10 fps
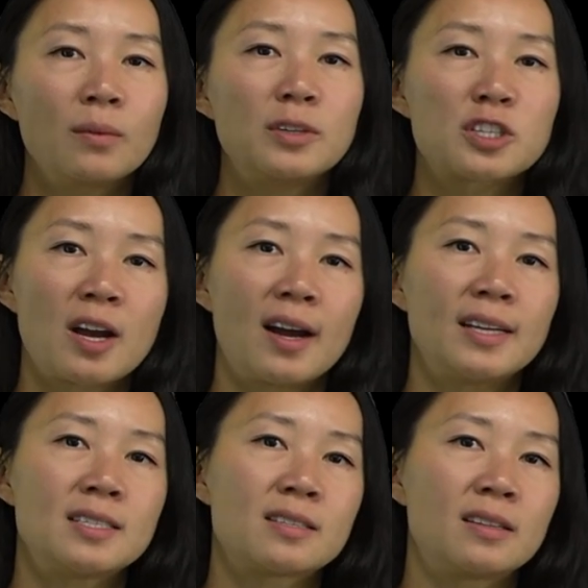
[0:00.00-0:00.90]
which
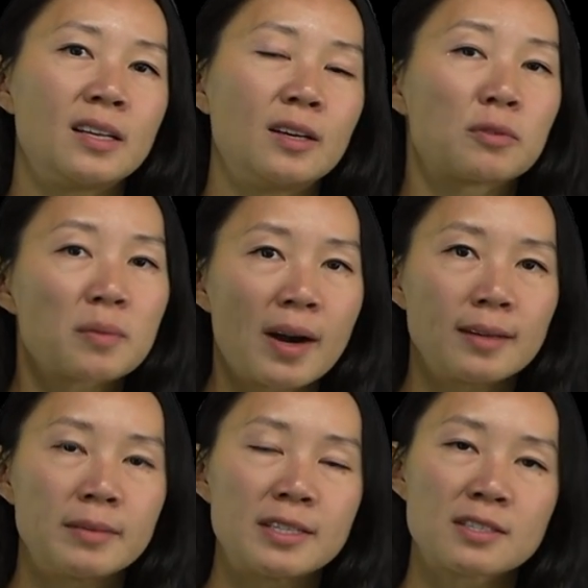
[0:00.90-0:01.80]
guides the
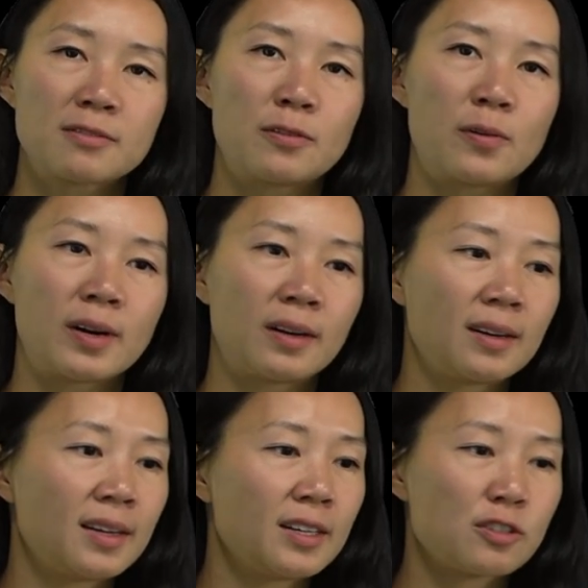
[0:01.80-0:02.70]
requirements for
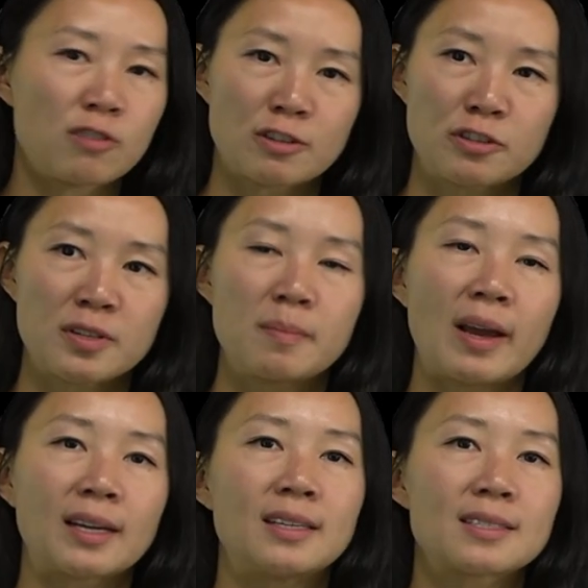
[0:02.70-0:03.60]
structures and
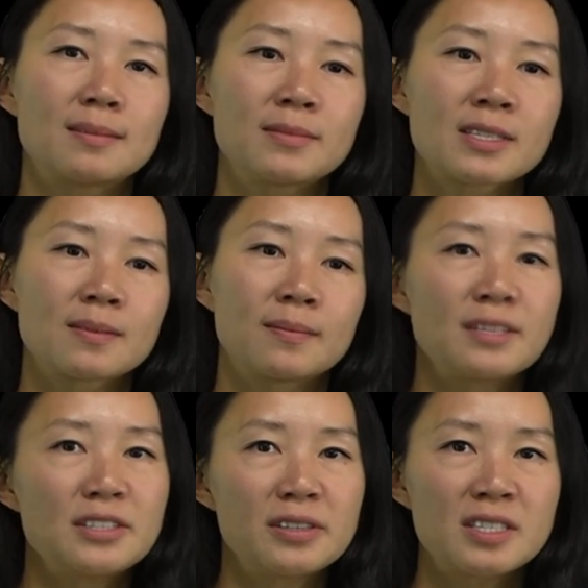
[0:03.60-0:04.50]
mechanisms.
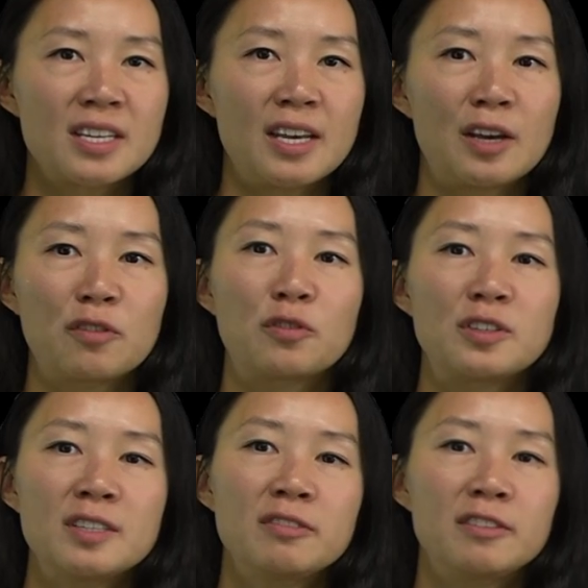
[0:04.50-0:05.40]
As you can see, for
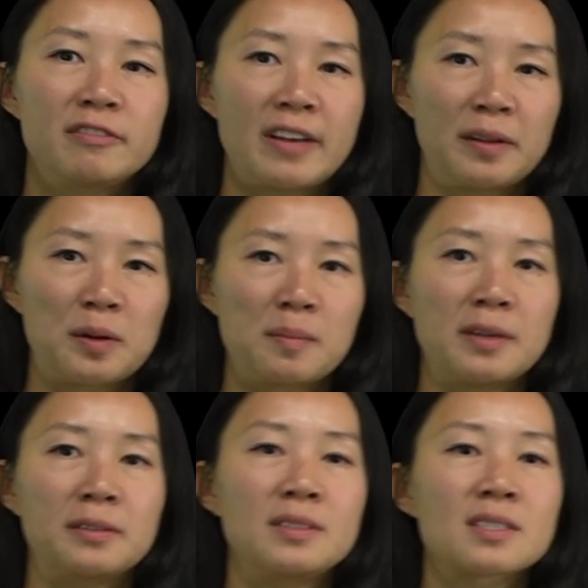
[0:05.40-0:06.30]
different failure
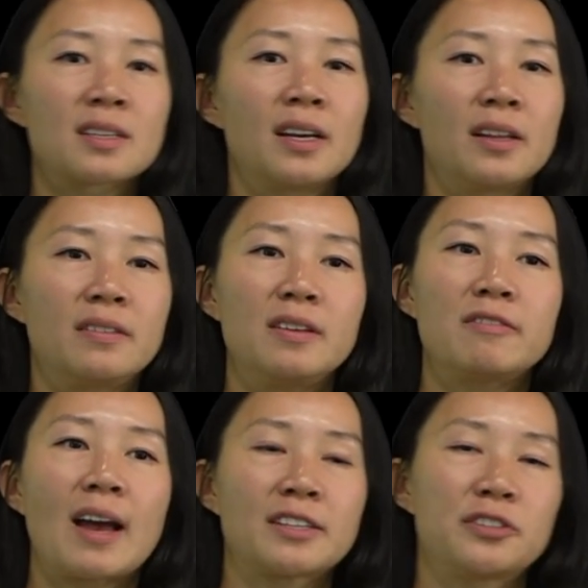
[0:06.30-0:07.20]
modes, the
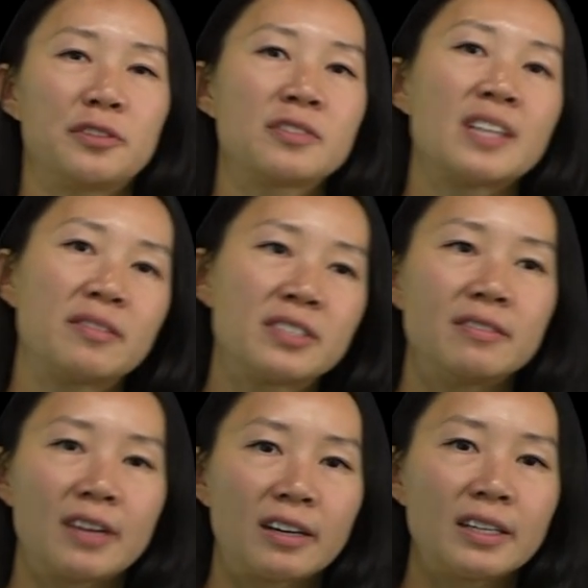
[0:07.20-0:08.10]
factor of safety
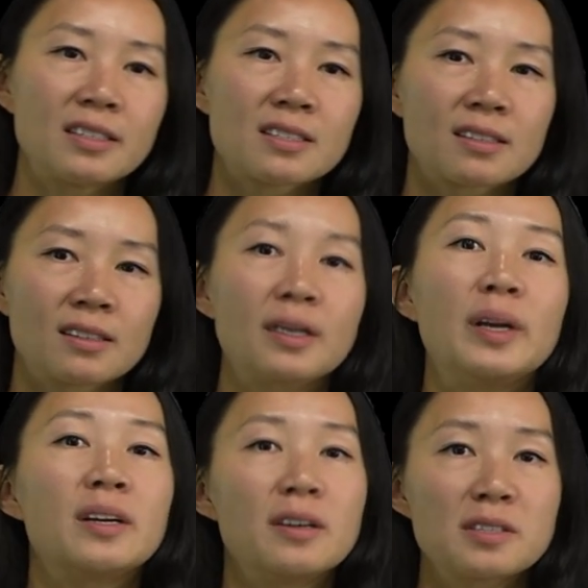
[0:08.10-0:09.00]
varies. We
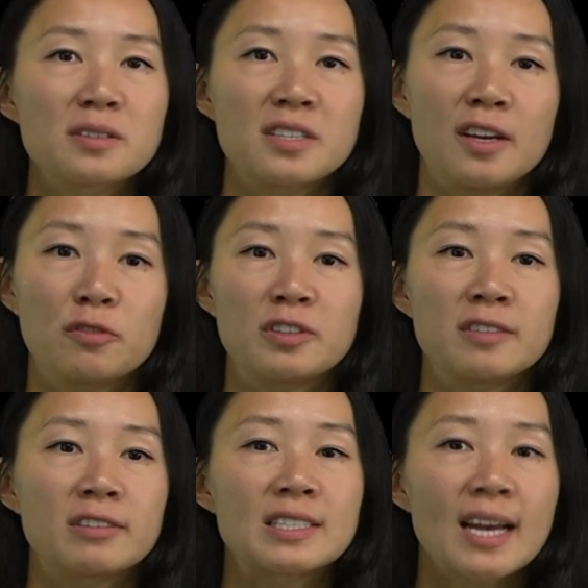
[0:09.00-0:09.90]
can also see for
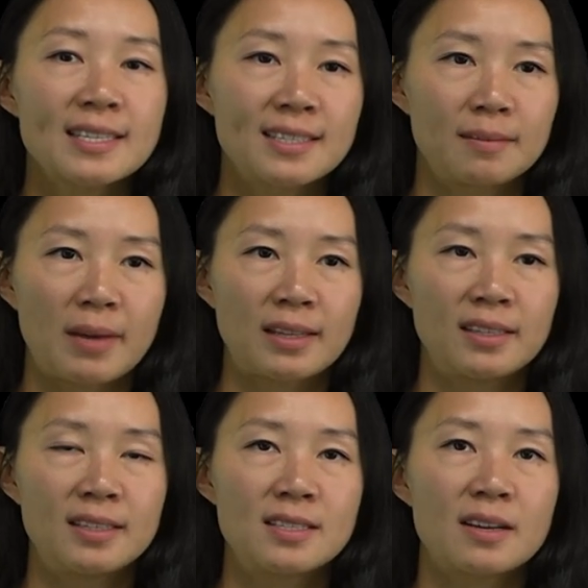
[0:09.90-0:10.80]
different testing
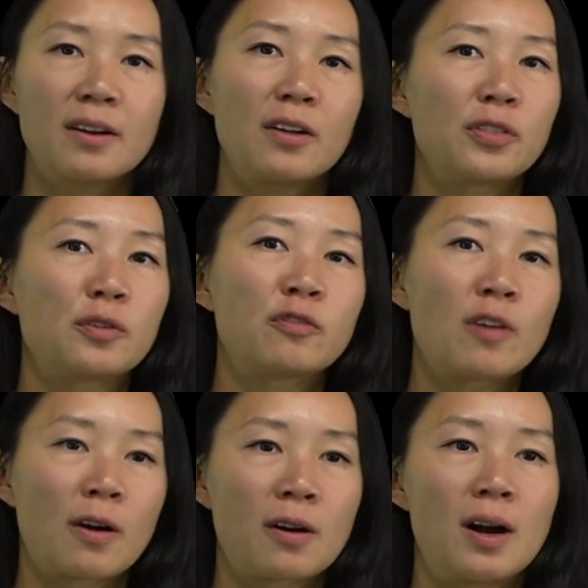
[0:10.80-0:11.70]
methods on the
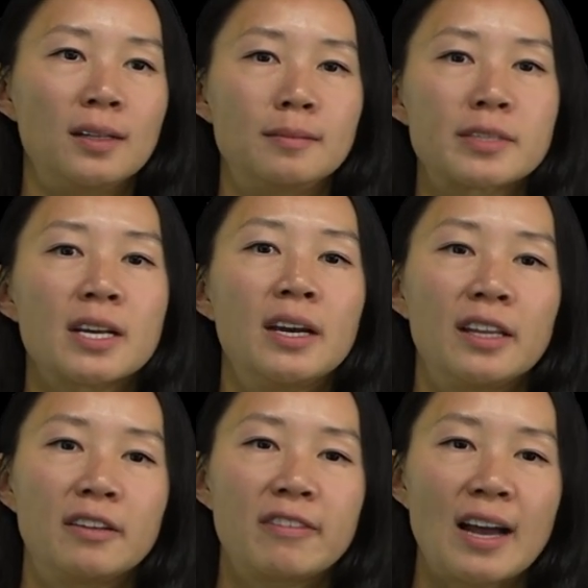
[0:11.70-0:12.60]
far columns,
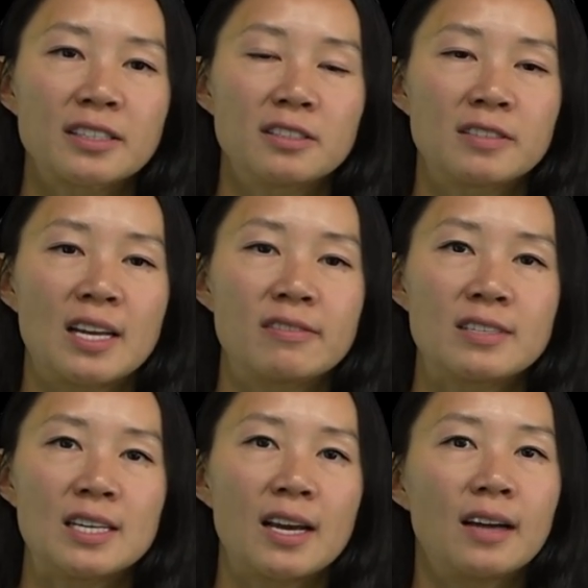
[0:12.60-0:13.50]
the factor of
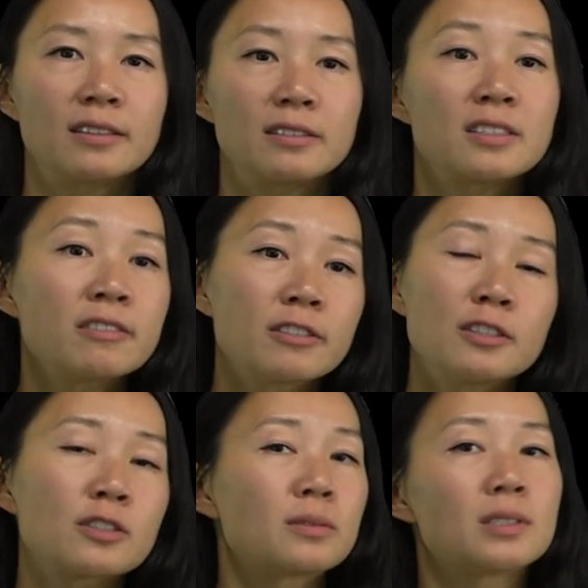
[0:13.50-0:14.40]
safety either
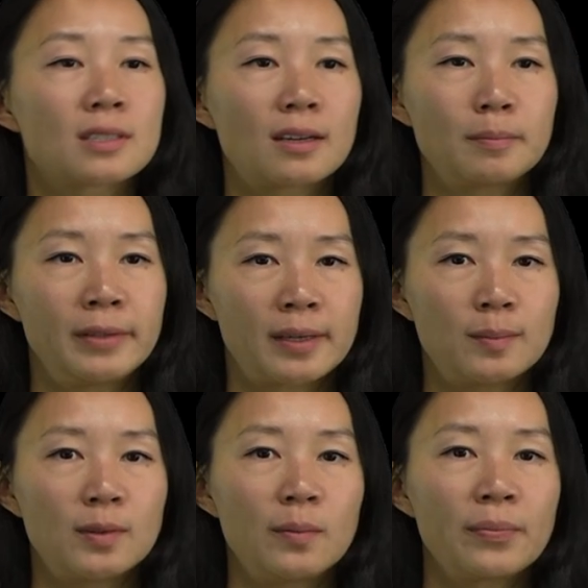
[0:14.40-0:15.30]
differs or is not
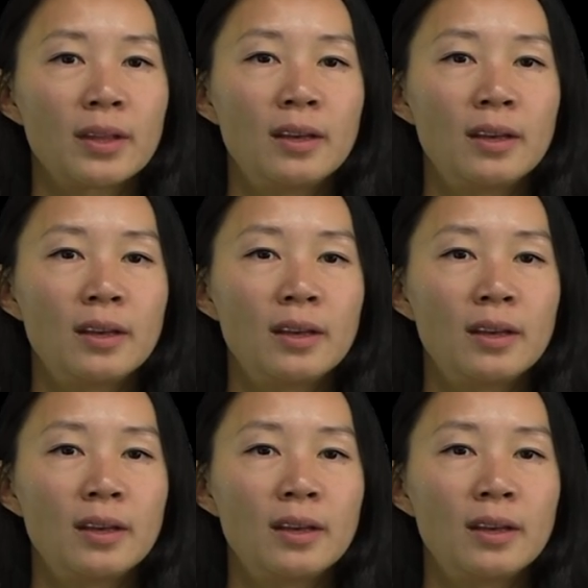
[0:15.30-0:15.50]
applicable.